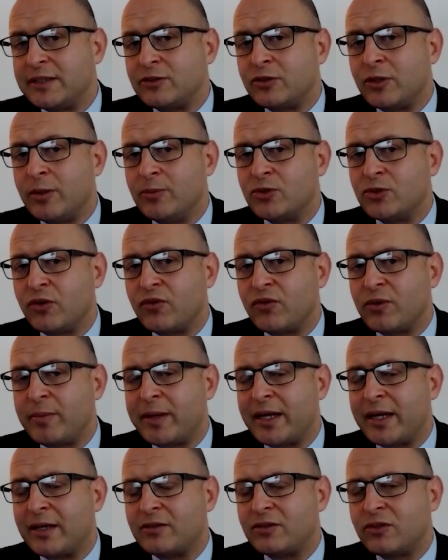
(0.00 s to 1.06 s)
in terms of the
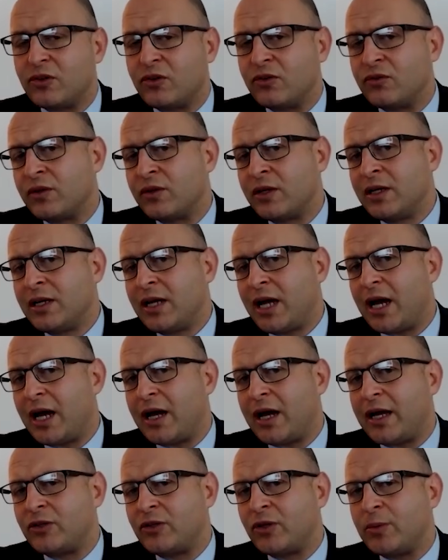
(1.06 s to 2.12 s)
amount of
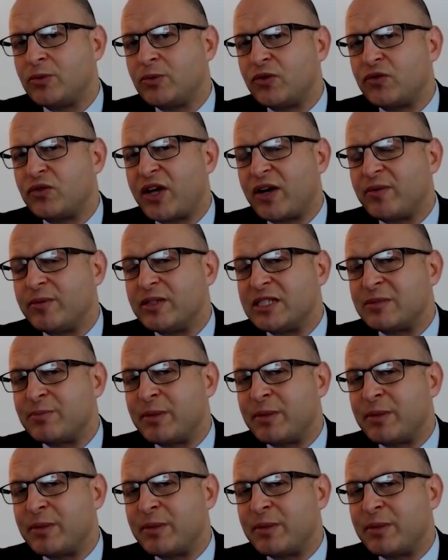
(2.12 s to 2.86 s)
in terms of government